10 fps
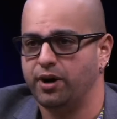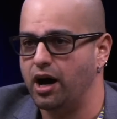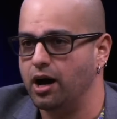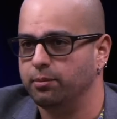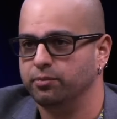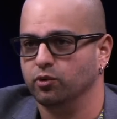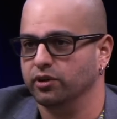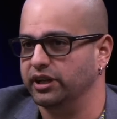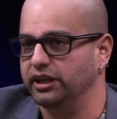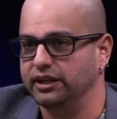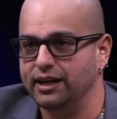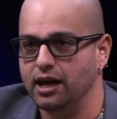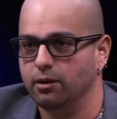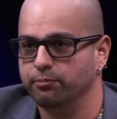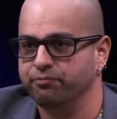pop or
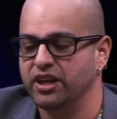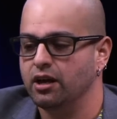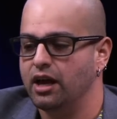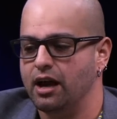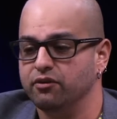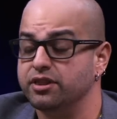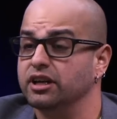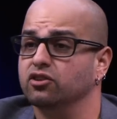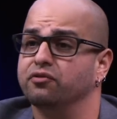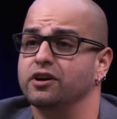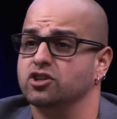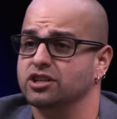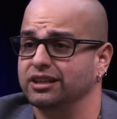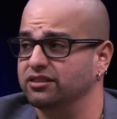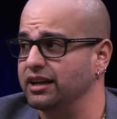EDM. Everything is
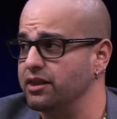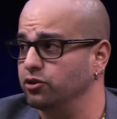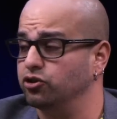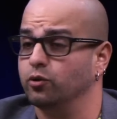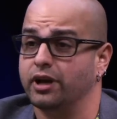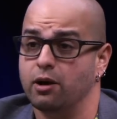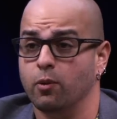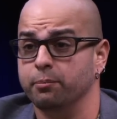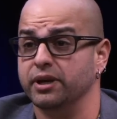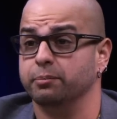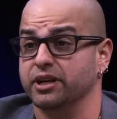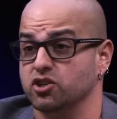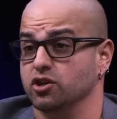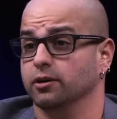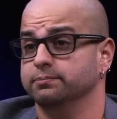functioning together to create one big
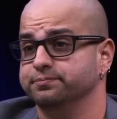picture.